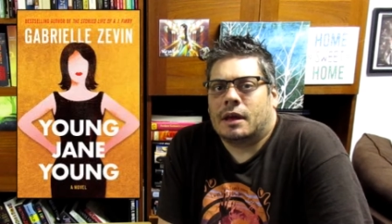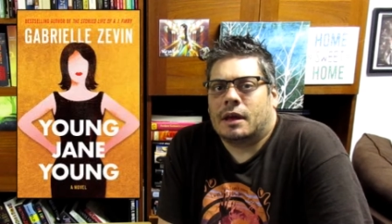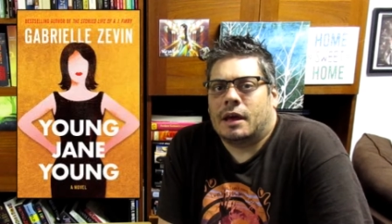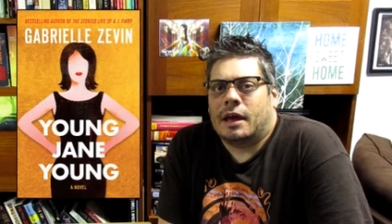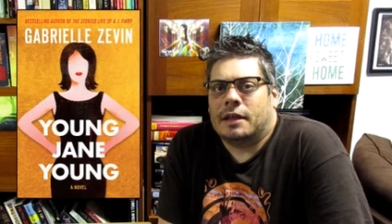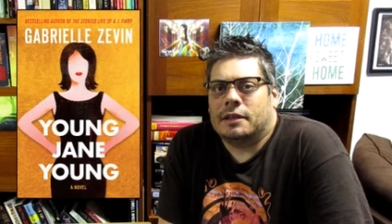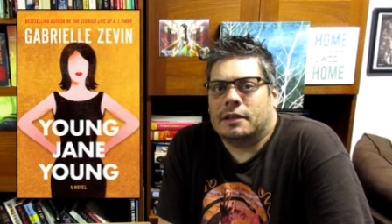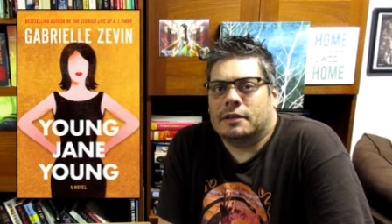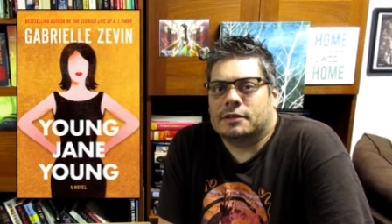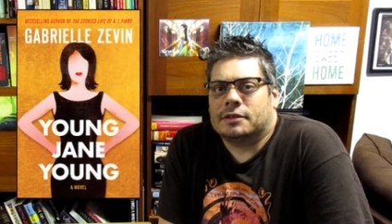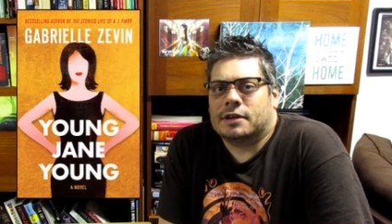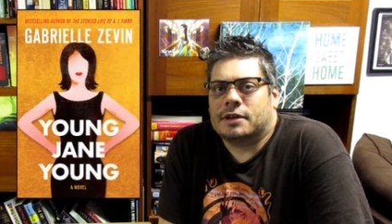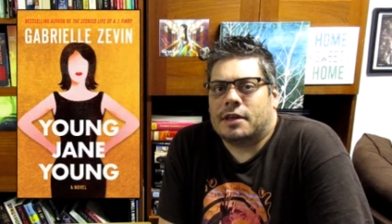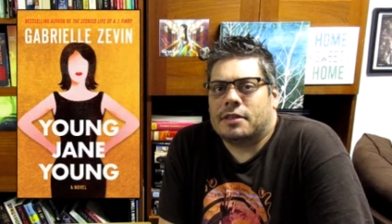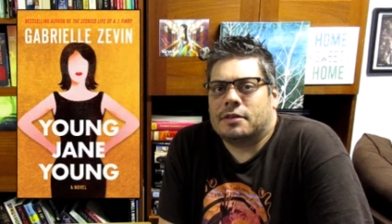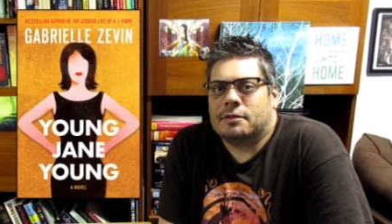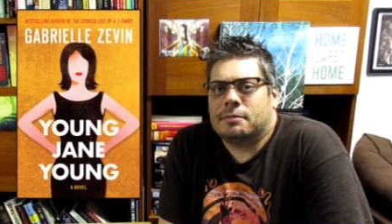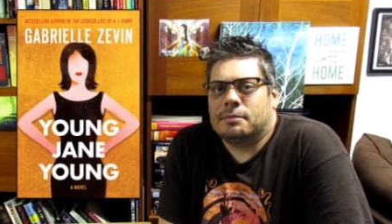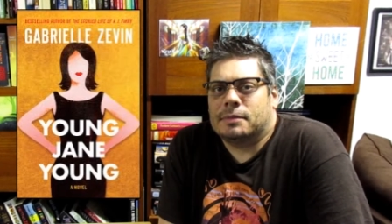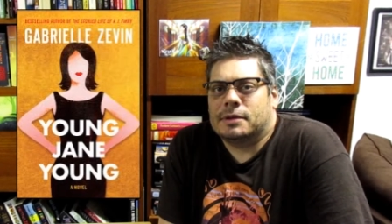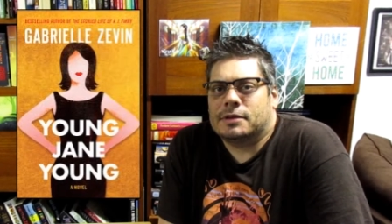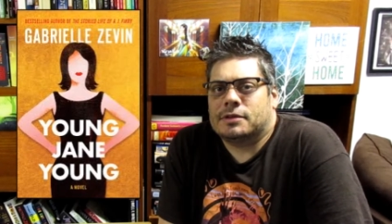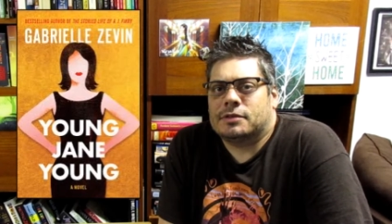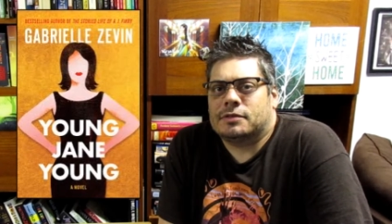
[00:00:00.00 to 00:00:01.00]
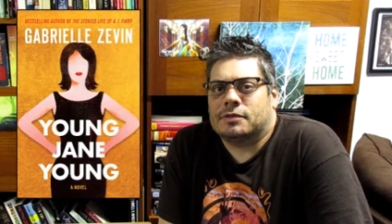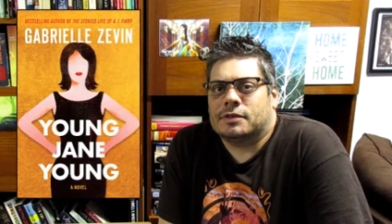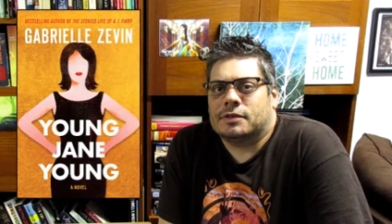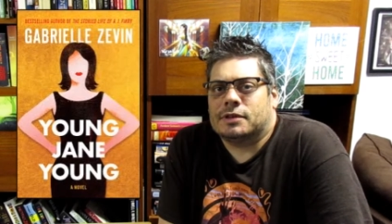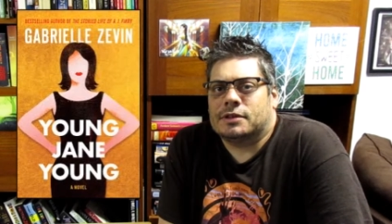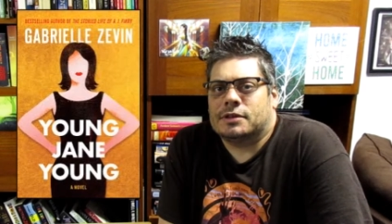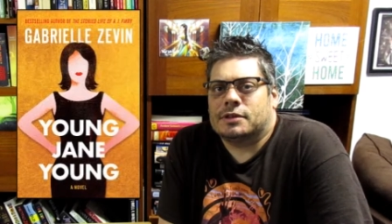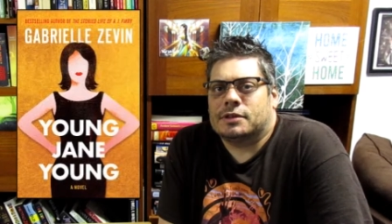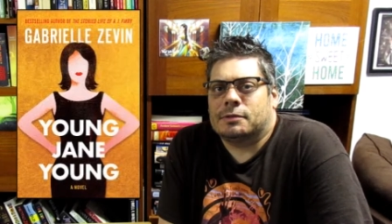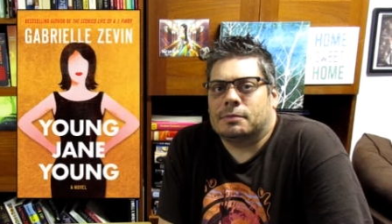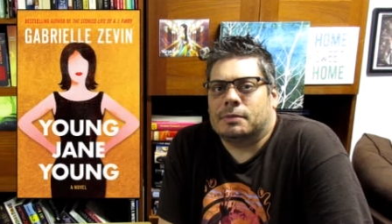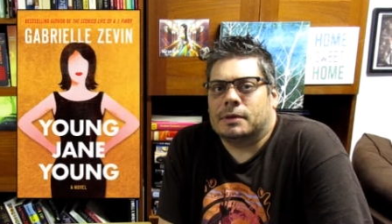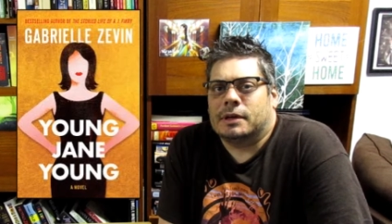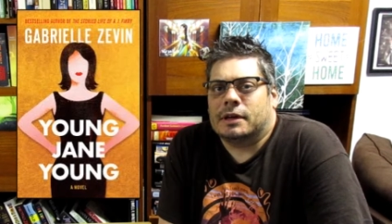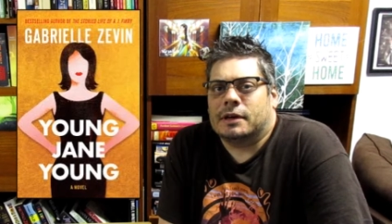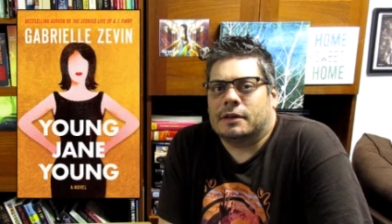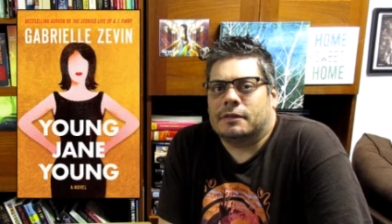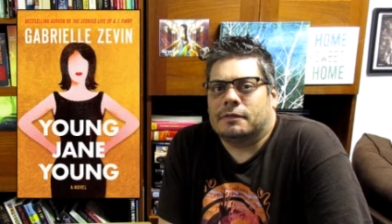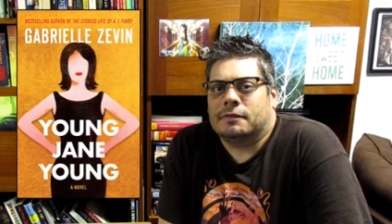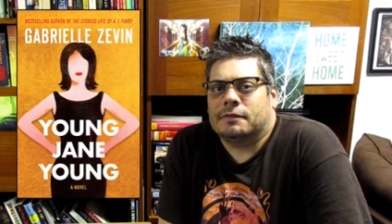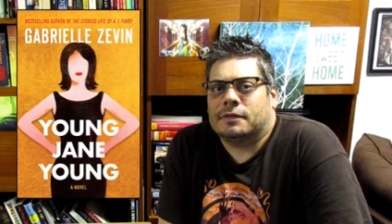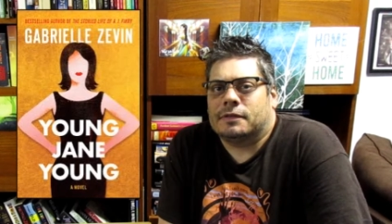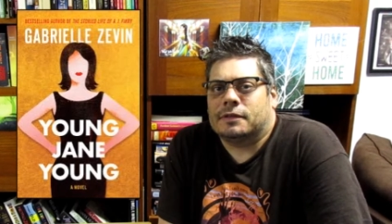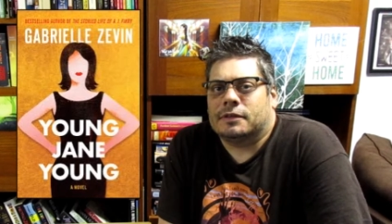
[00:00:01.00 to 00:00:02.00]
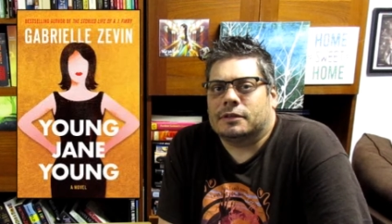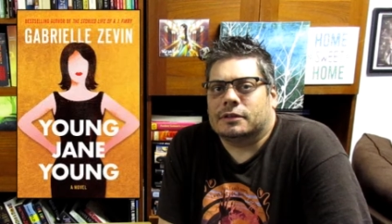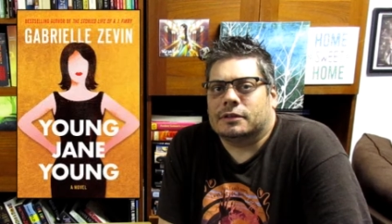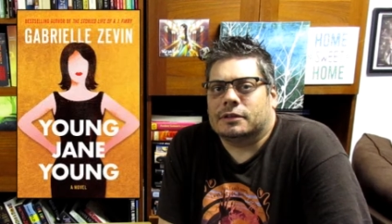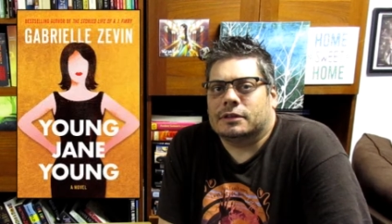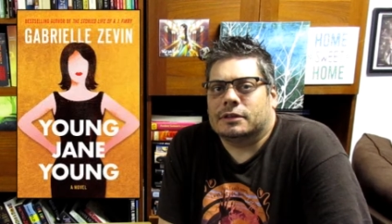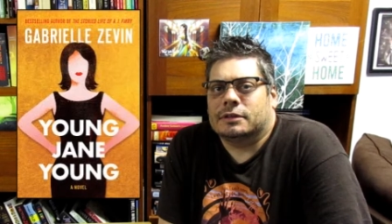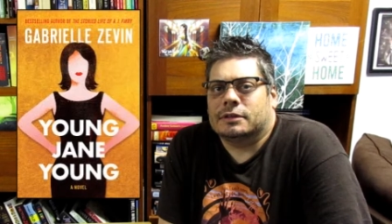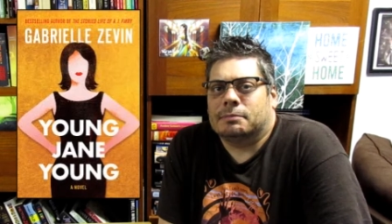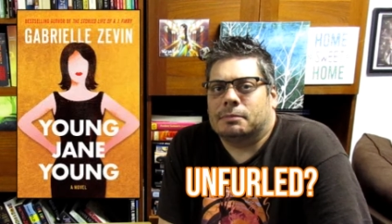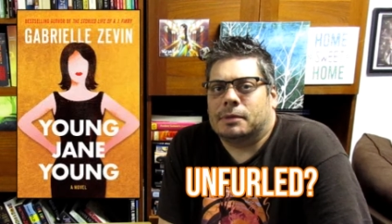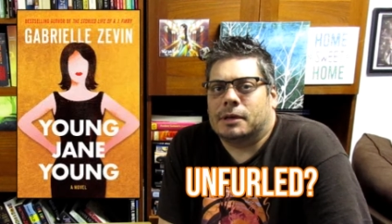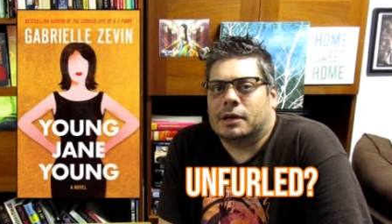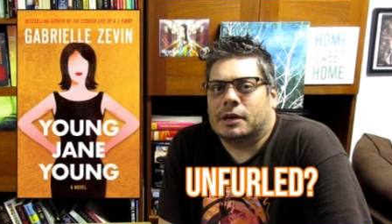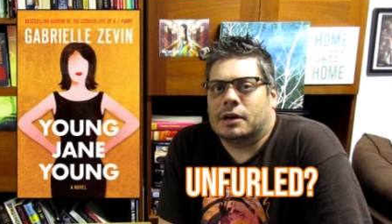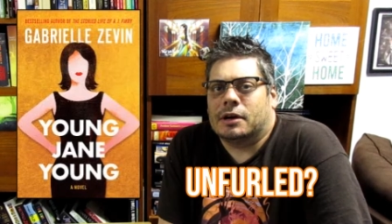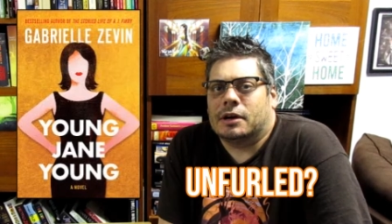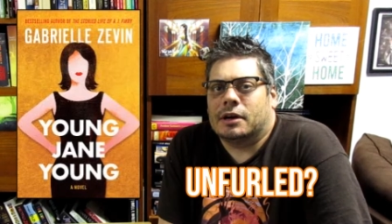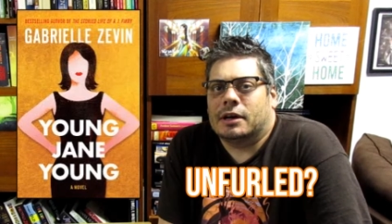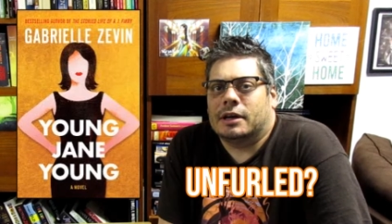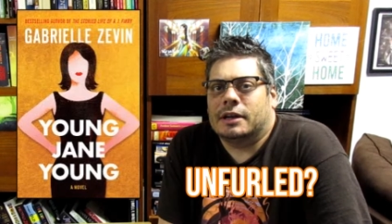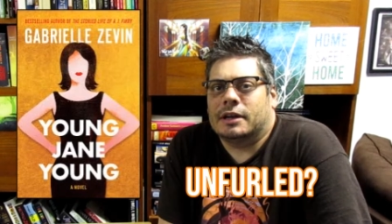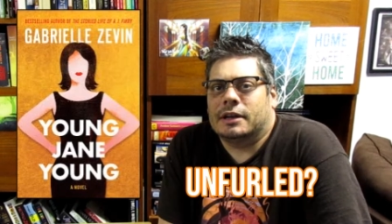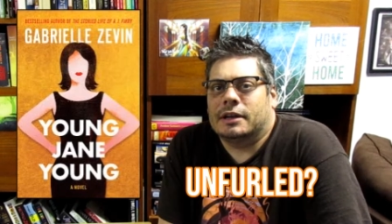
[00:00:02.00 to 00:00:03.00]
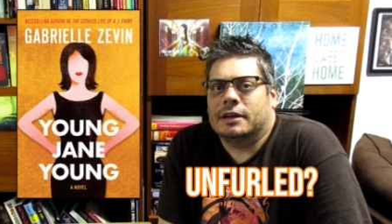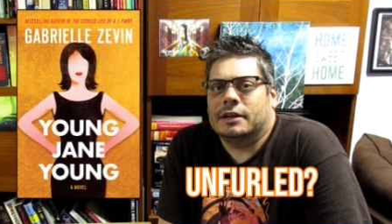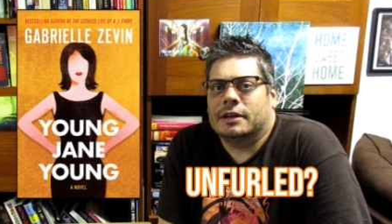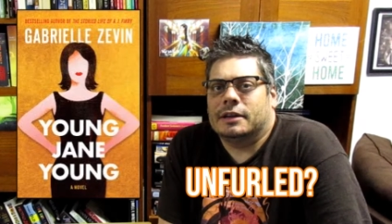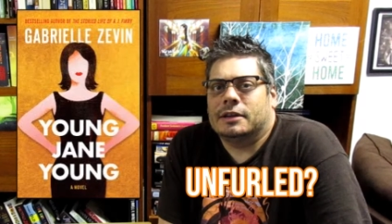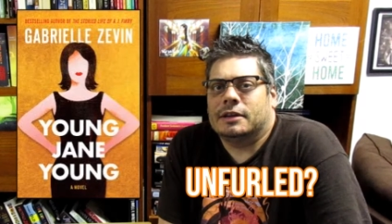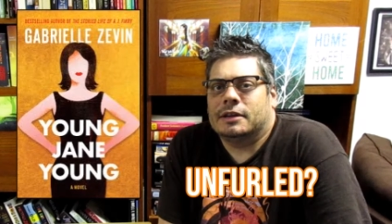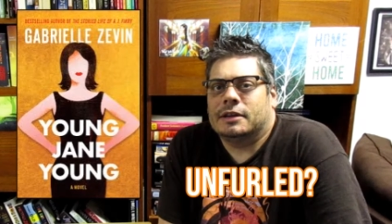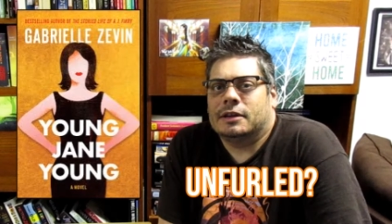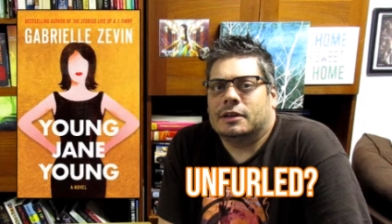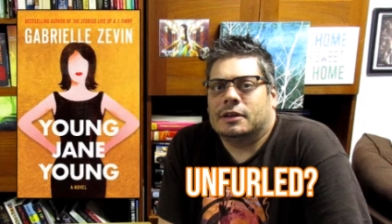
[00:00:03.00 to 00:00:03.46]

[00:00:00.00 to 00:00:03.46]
And there's other mysteries to be unfurled beyond